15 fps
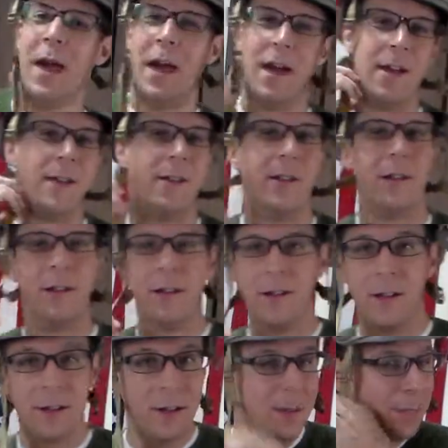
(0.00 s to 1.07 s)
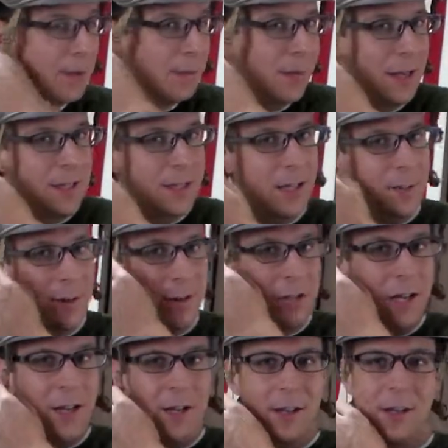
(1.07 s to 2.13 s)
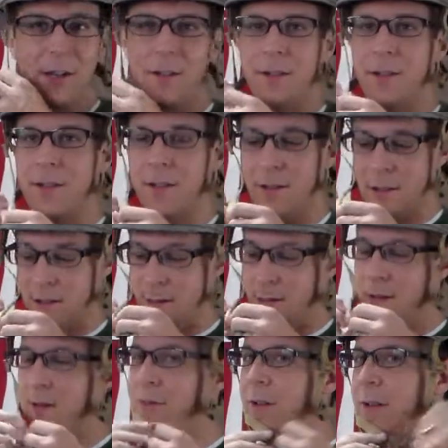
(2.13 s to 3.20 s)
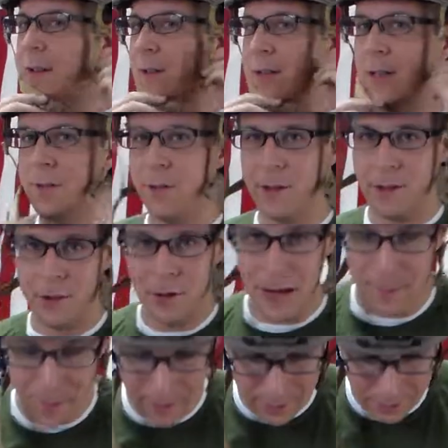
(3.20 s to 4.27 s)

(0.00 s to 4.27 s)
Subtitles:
man. Minimalized helmet shake. We don't even need to put the strap